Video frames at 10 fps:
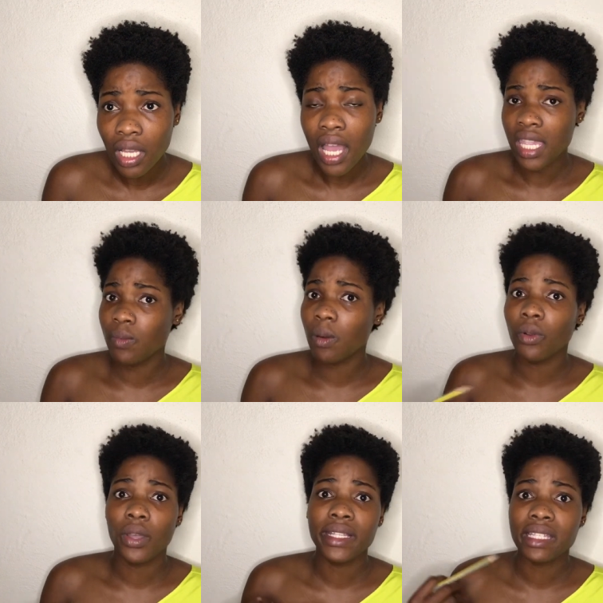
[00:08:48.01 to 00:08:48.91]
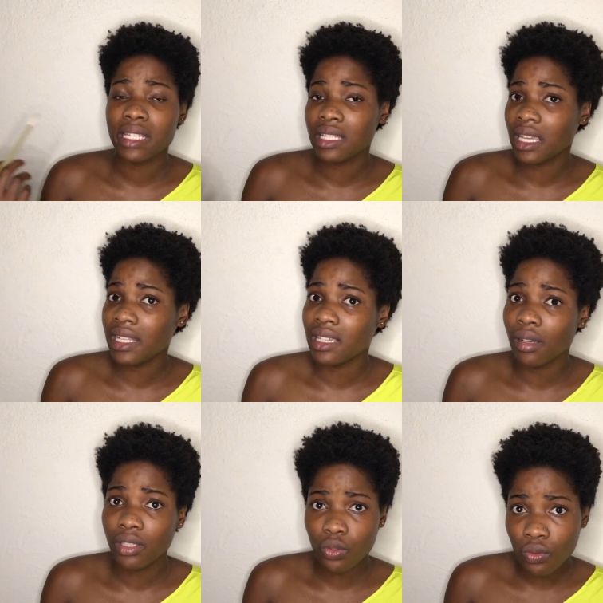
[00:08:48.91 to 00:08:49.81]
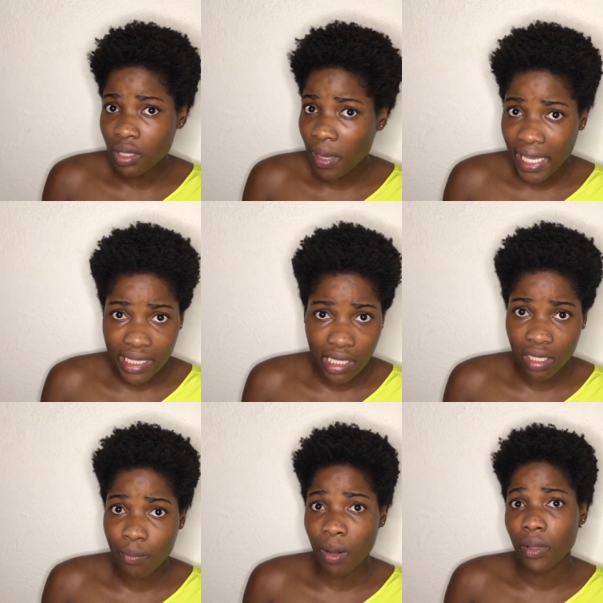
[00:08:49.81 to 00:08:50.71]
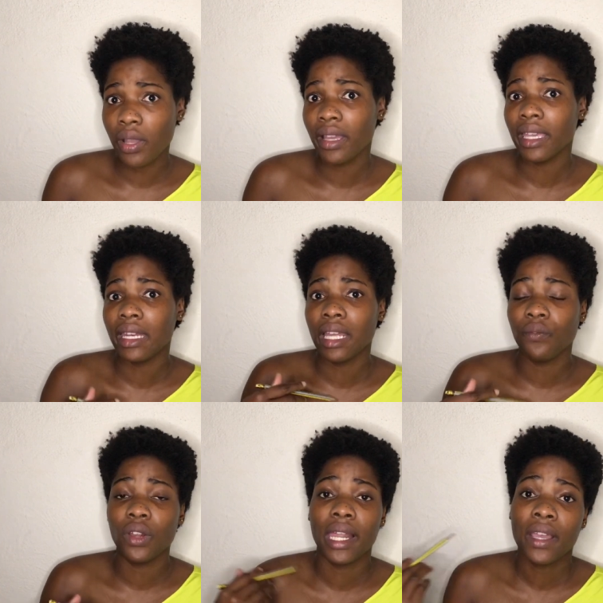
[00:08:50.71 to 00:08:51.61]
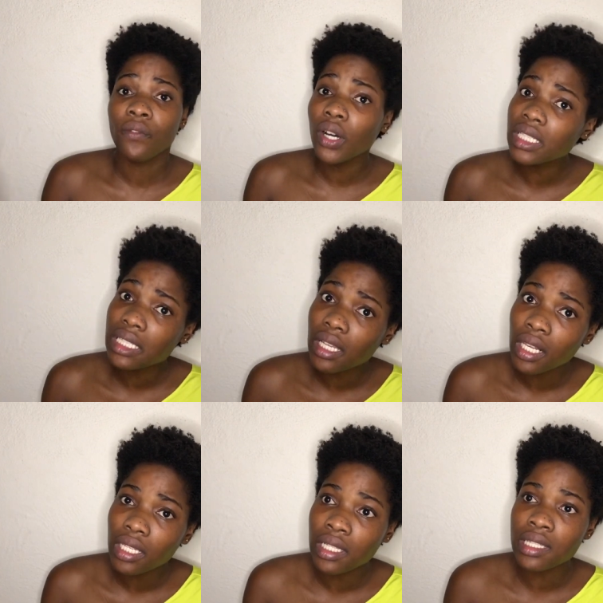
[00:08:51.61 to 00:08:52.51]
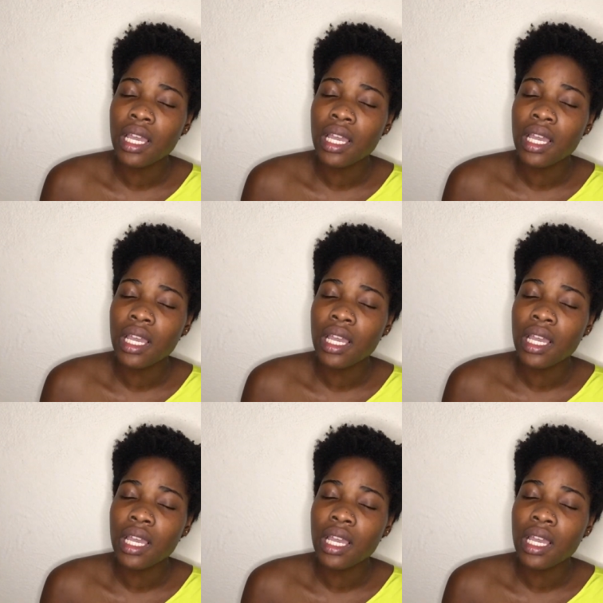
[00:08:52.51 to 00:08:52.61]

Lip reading: You're probably going to need to get a used bicycle. You're probably going to get that for $40,